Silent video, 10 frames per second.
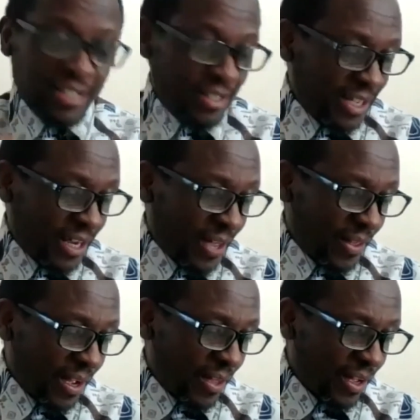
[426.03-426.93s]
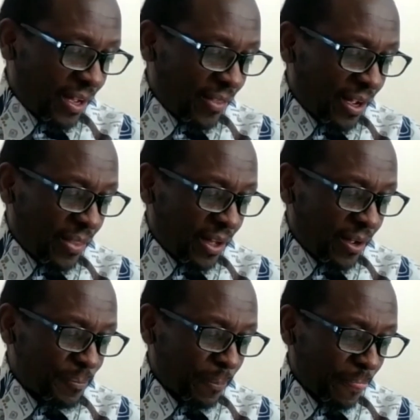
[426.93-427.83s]
There are
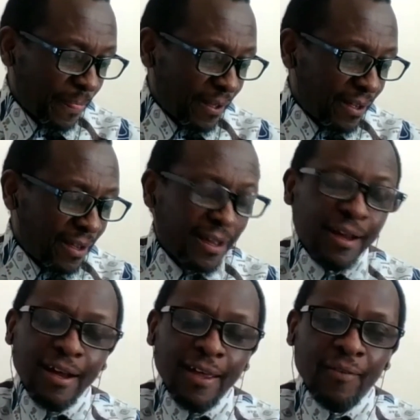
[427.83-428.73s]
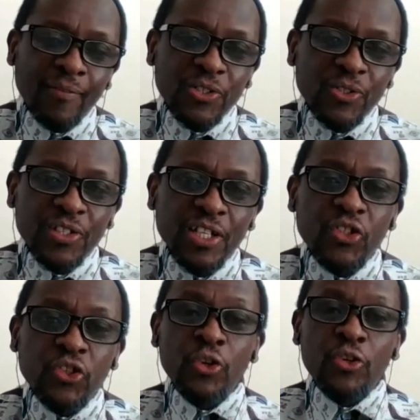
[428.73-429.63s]
other versions say,
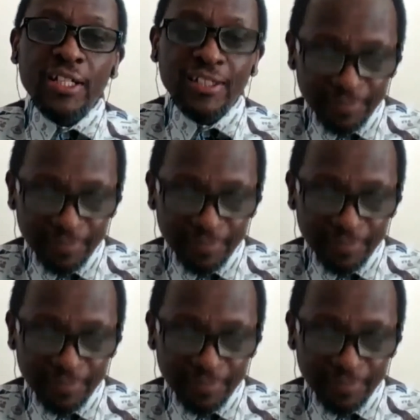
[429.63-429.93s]
children,